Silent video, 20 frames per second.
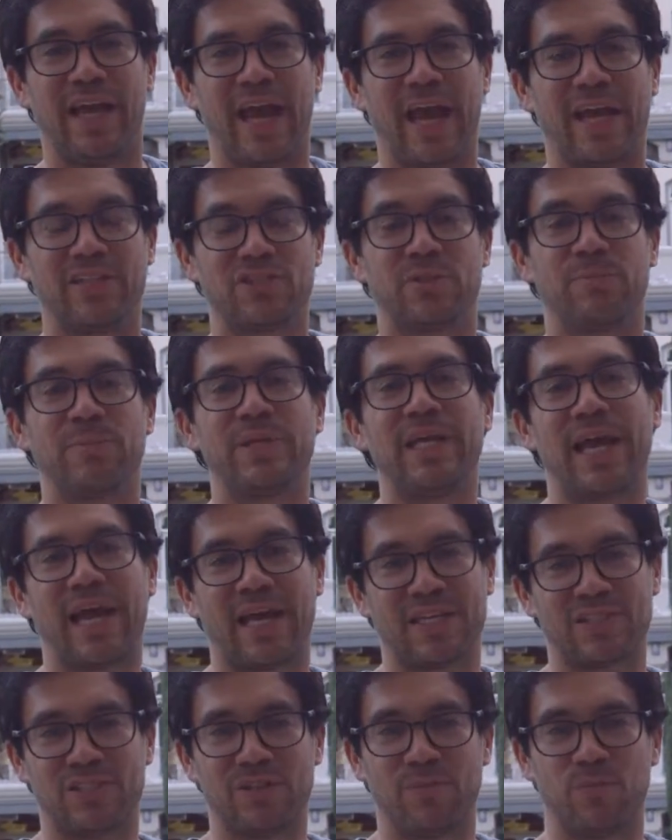And somebody
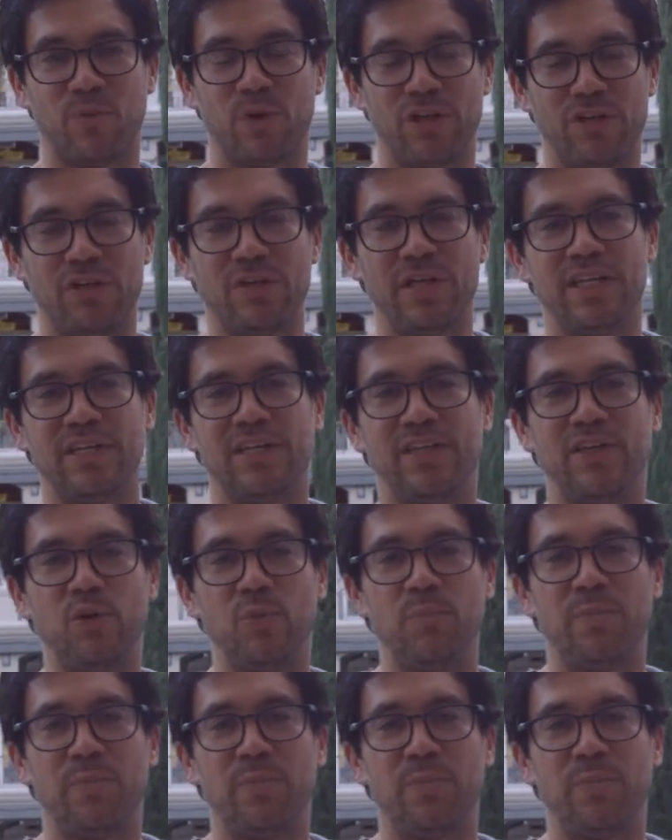asked him, what do you need to do